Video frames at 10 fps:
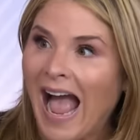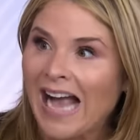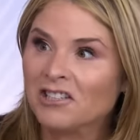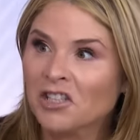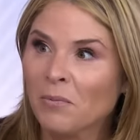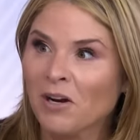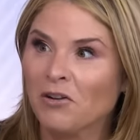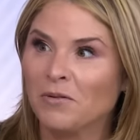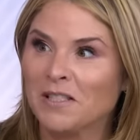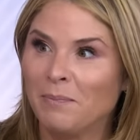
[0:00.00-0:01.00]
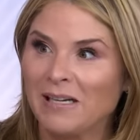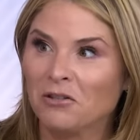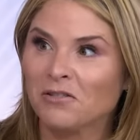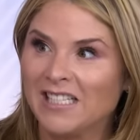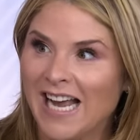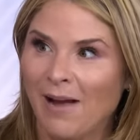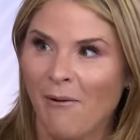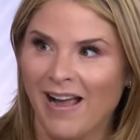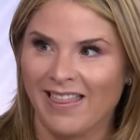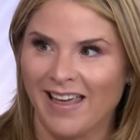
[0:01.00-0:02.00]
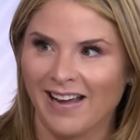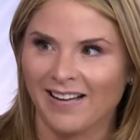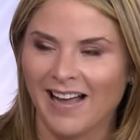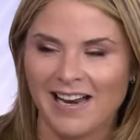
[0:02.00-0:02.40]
I actually want to do a special DIY thing.